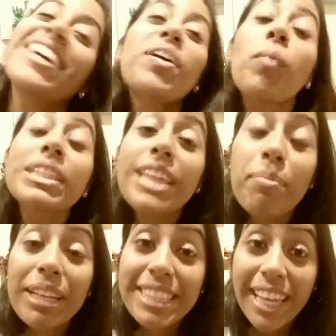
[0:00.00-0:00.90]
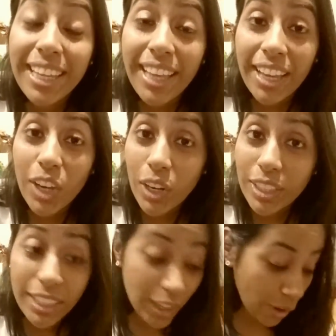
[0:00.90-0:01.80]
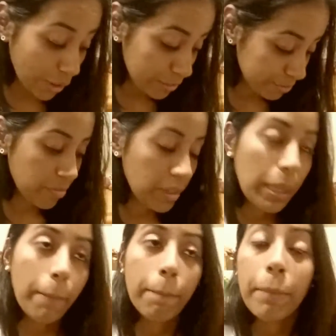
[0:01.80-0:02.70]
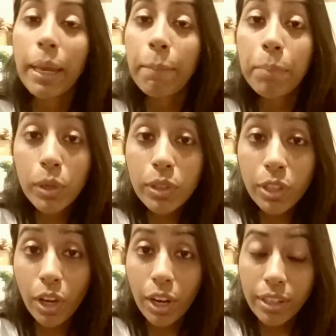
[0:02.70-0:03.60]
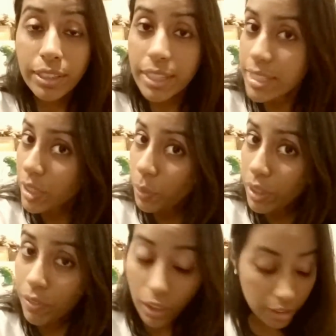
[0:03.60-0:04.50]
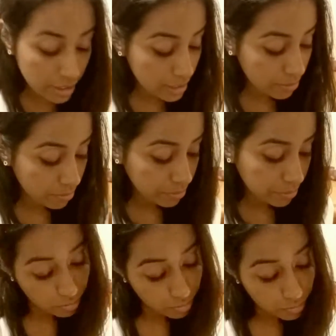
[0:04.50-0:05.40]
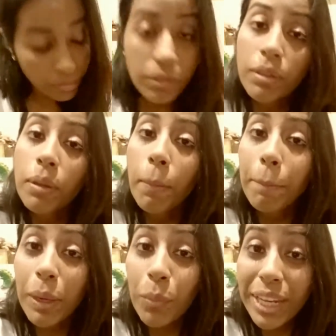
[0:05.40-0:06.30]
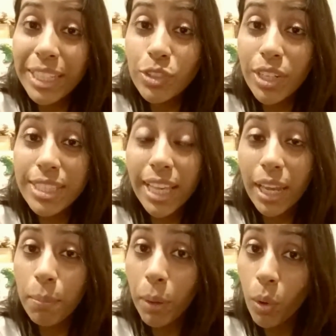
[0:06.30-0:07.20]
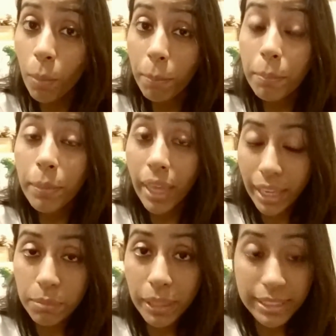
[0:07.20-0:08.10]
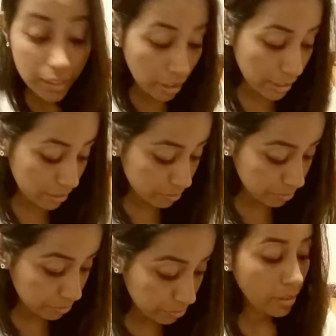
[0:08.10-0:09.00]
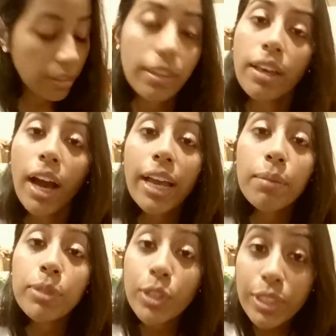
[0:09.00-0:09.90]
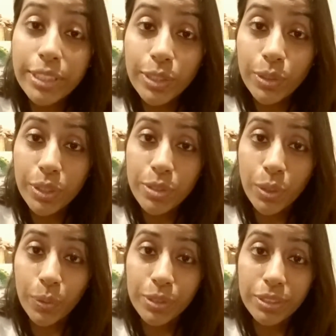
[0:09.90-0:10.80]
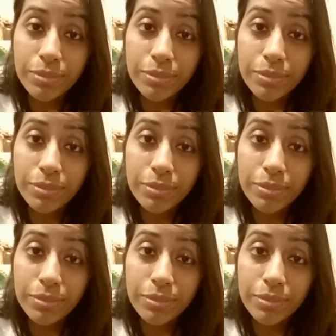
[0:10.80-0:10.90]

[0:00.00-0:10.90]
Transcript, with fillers: one time I sang at Carnegie Hall my birth card is the Queen of Hearts. My wedding dress had a poem hand painted on it. I am 32 years old.